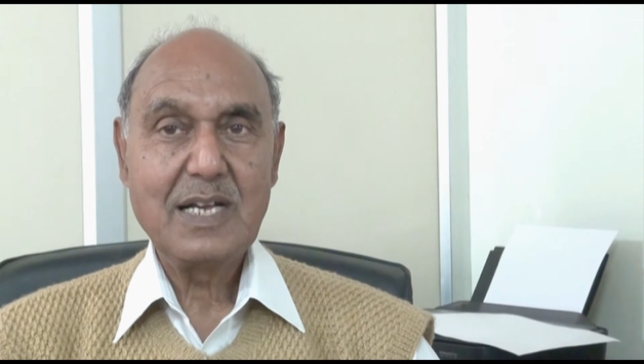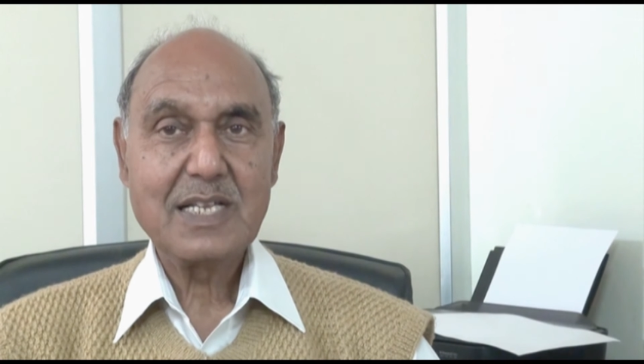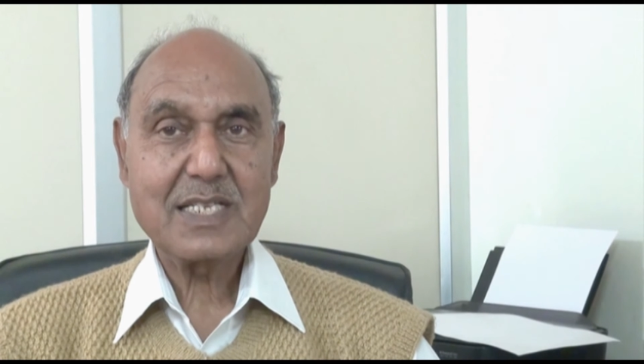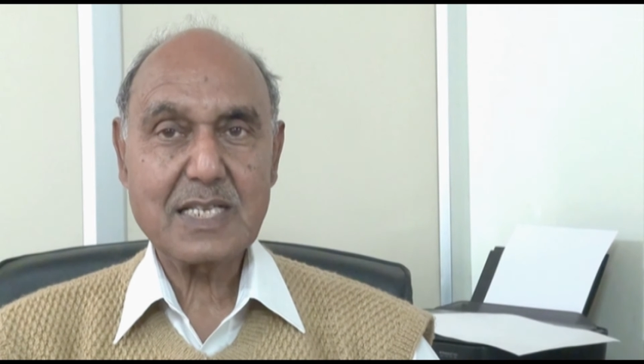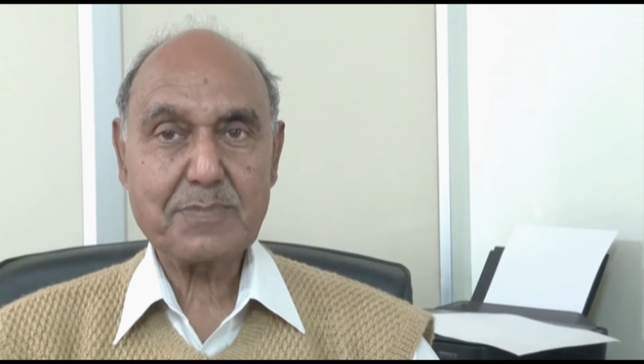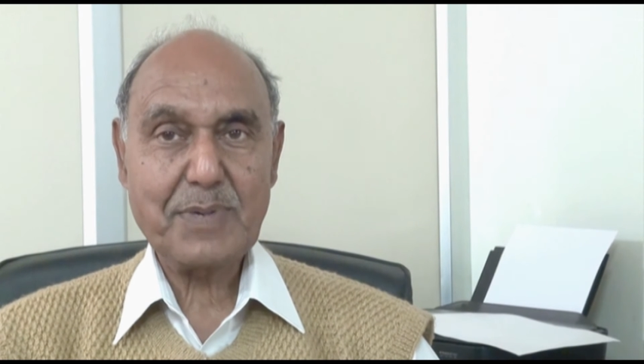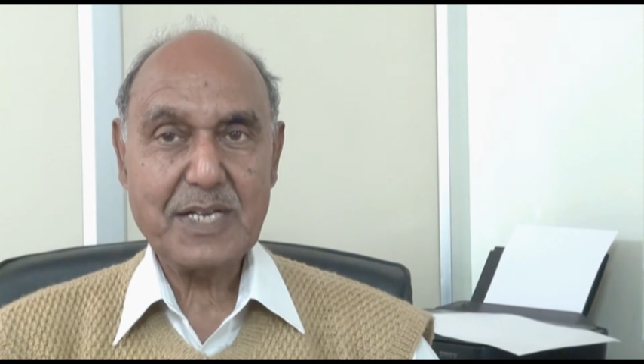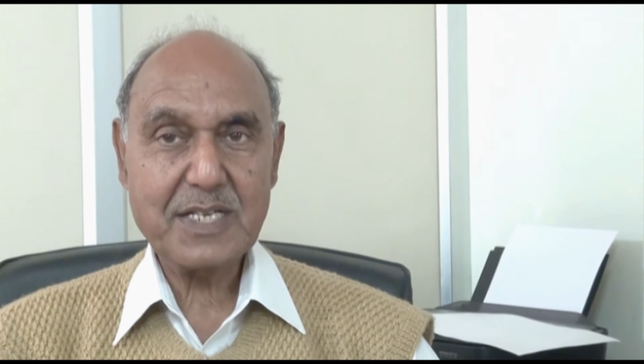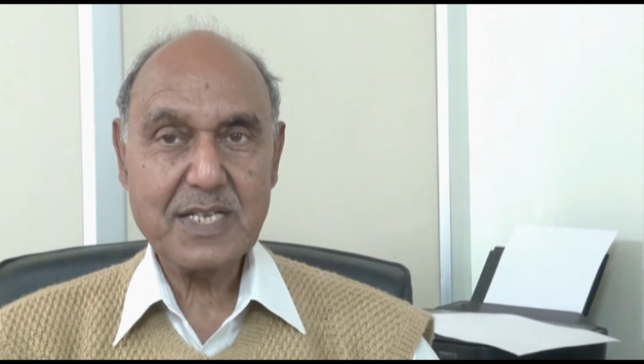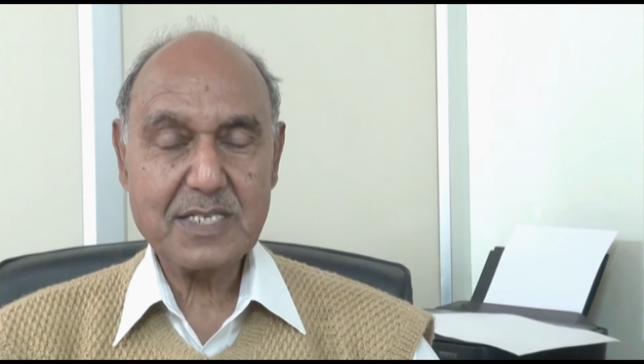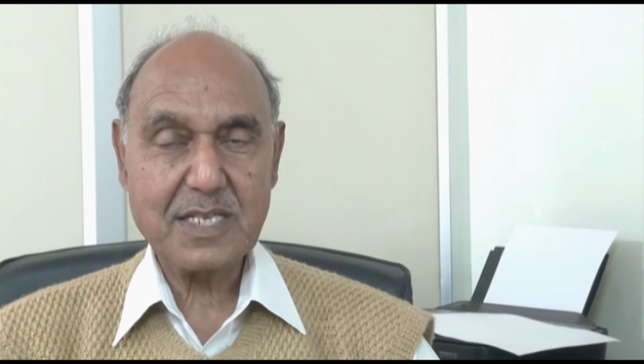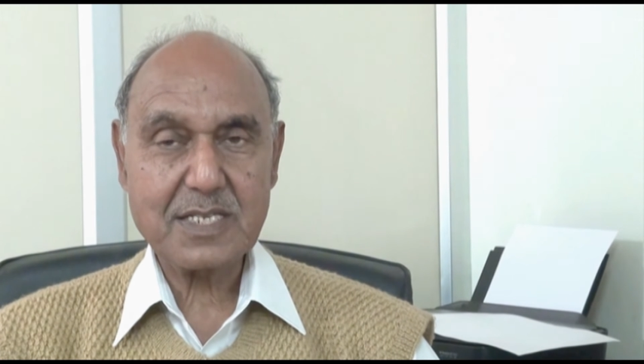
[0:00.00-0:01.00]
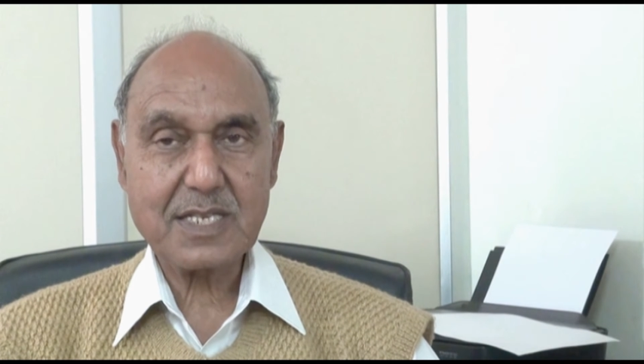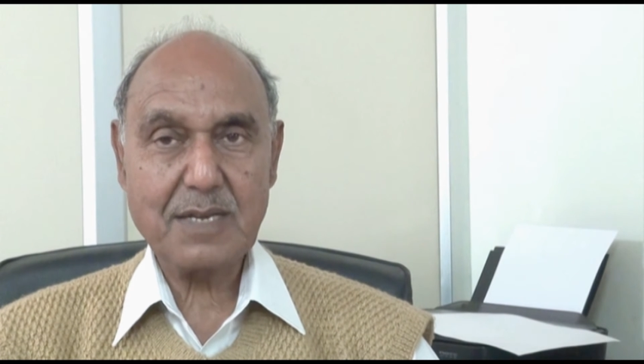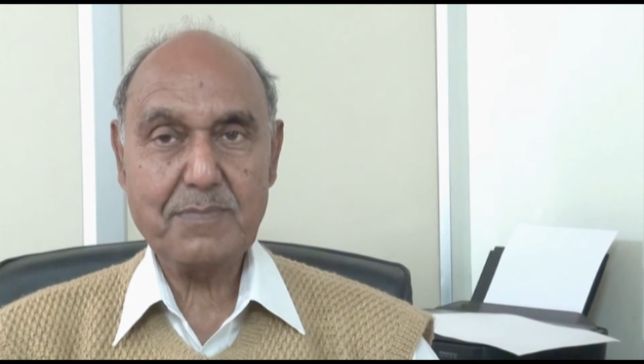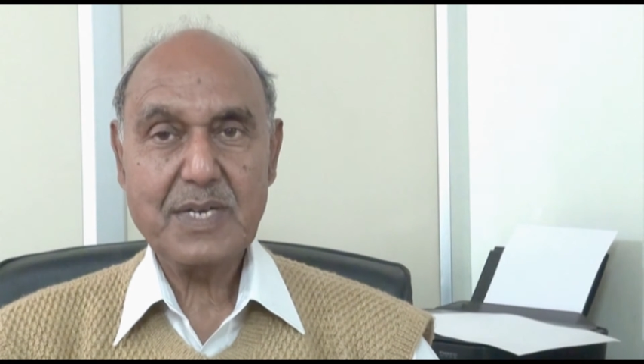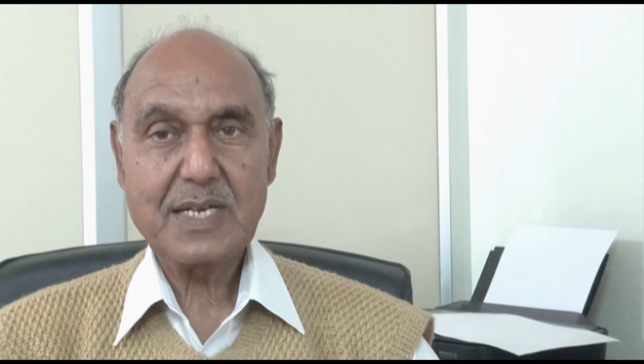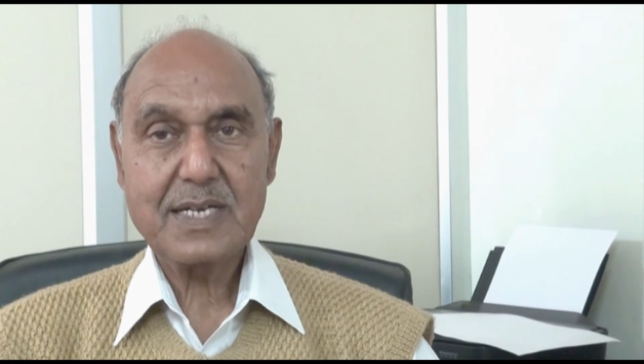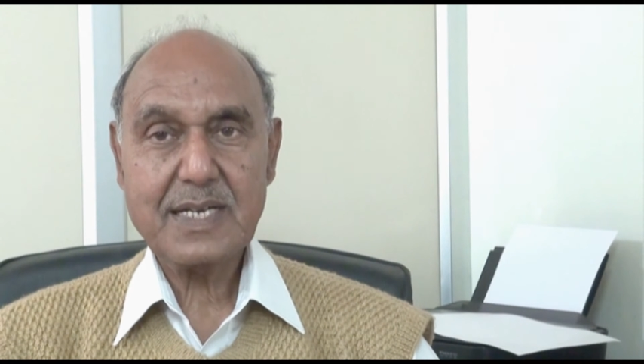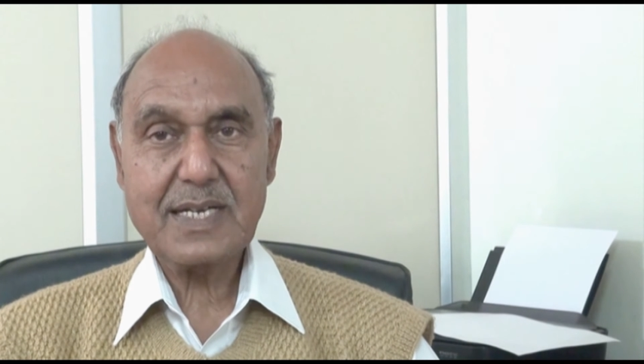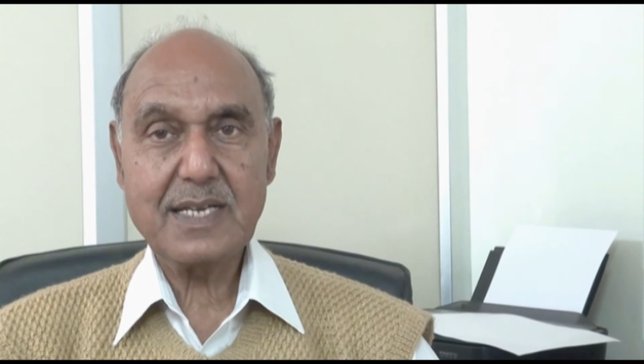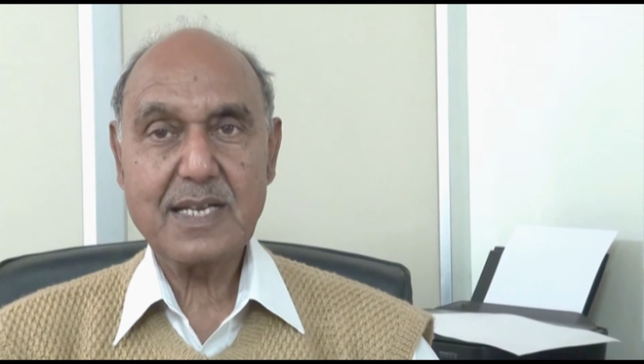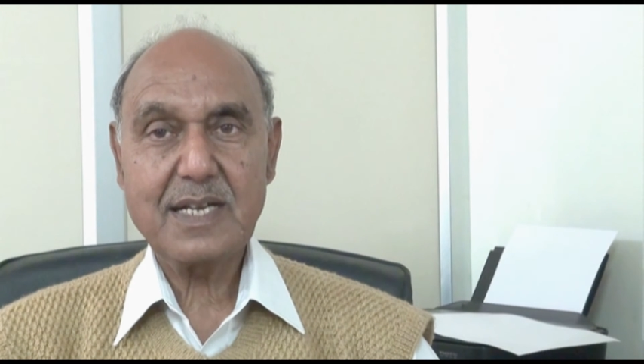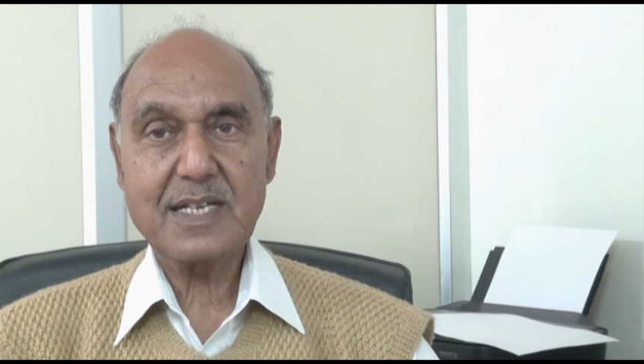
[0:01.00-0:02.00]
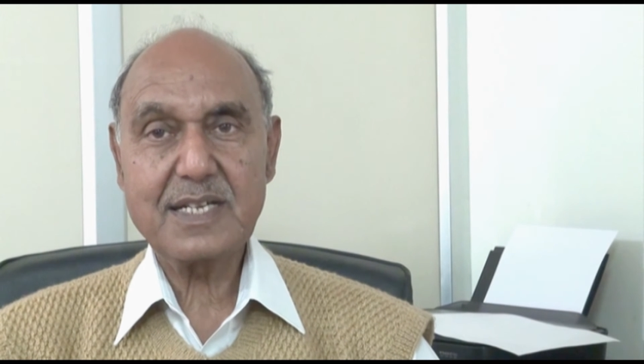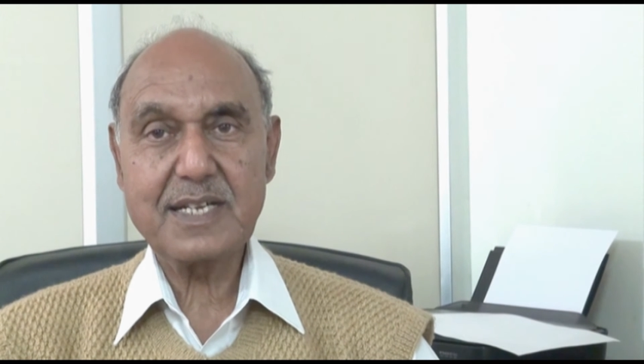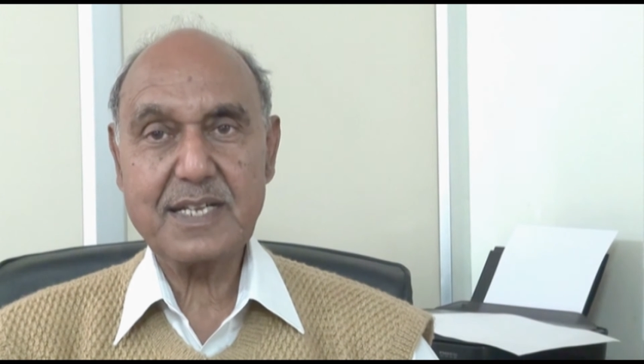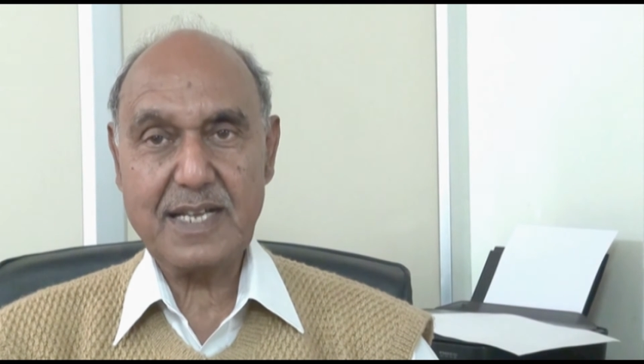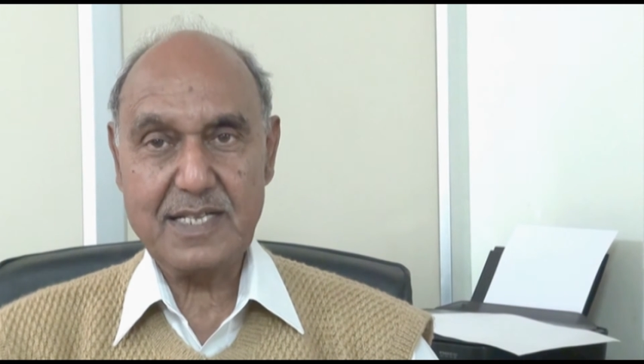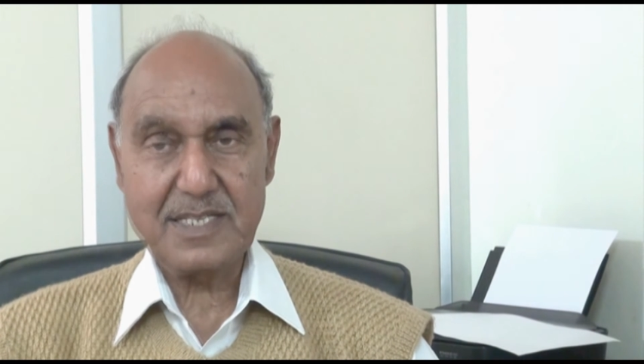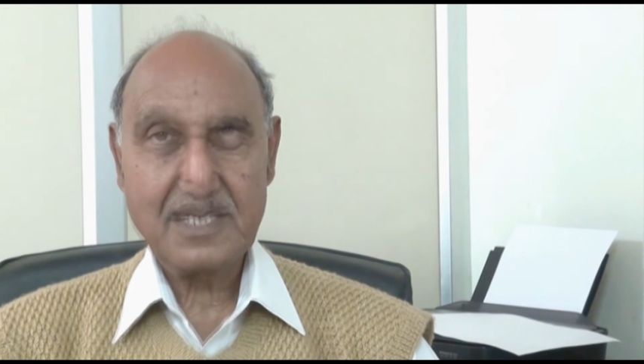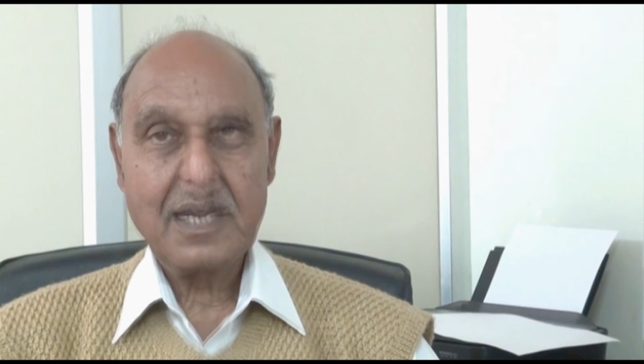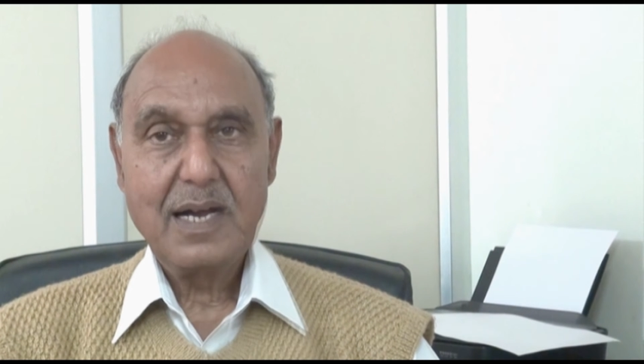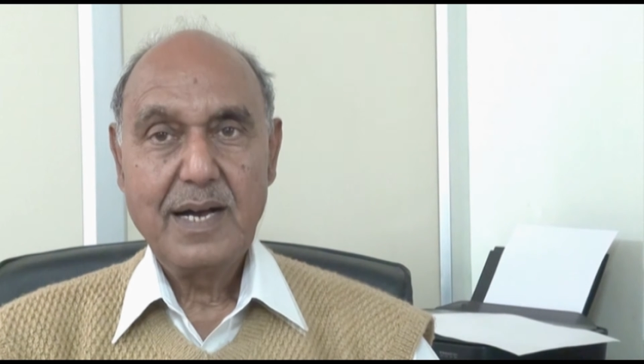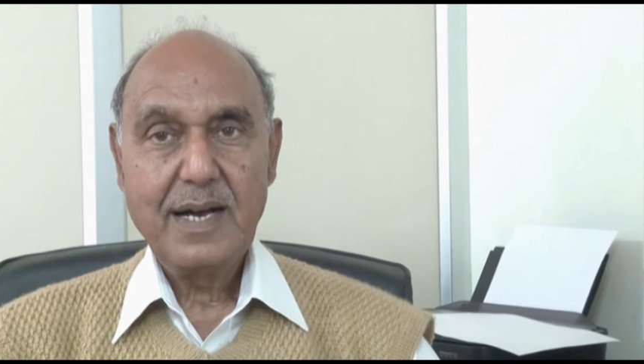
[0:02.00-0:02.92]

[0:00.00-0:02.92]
suspension system in details.